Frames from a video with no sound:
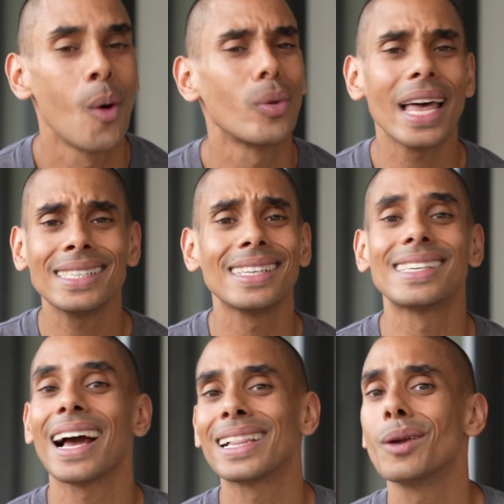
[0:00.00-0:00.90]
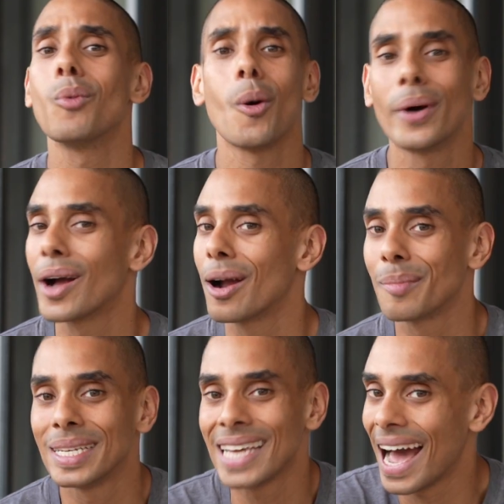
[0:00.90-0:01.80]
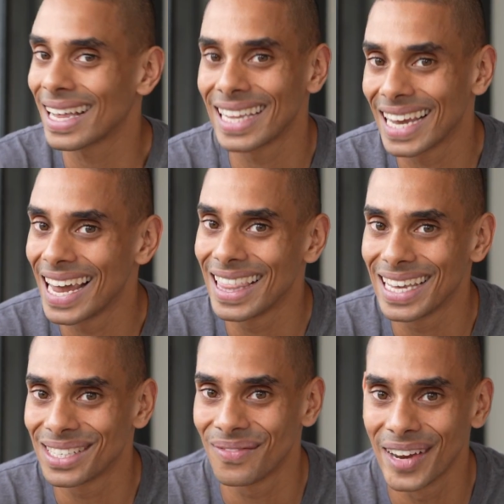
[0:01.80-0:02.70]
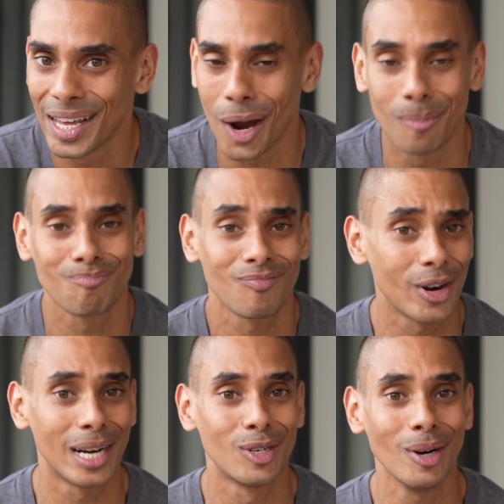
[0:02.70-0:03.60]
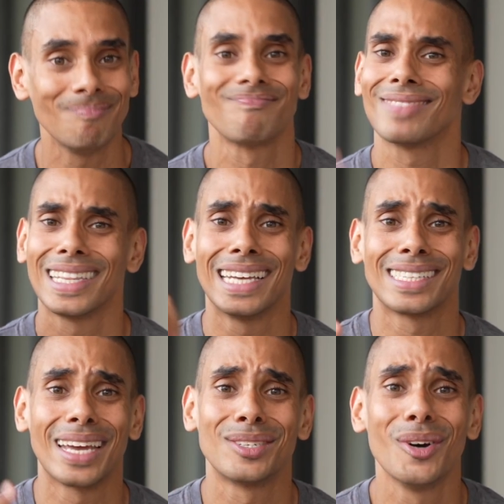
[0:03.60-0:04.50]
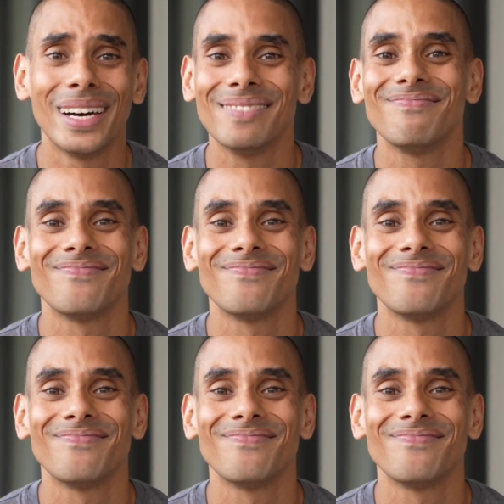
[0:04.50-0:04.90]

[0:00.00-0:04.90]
Well, that's exactly what we're going to be tackling in this video. Ready to do it? Let's get to it.